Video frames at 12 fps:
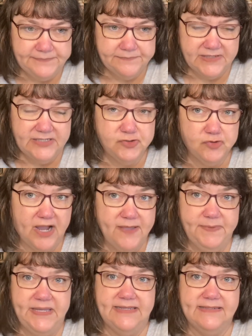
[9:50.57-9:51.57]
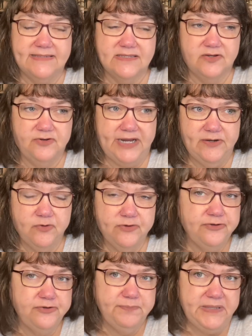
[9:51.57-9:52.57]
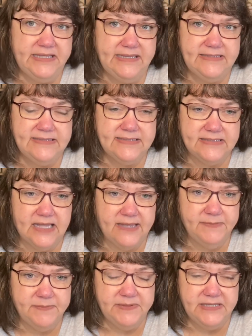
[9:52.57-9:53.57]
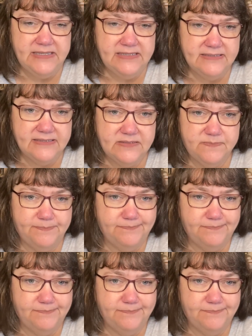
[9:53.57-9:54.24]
And dry beans, Great Northern beans, lima beans,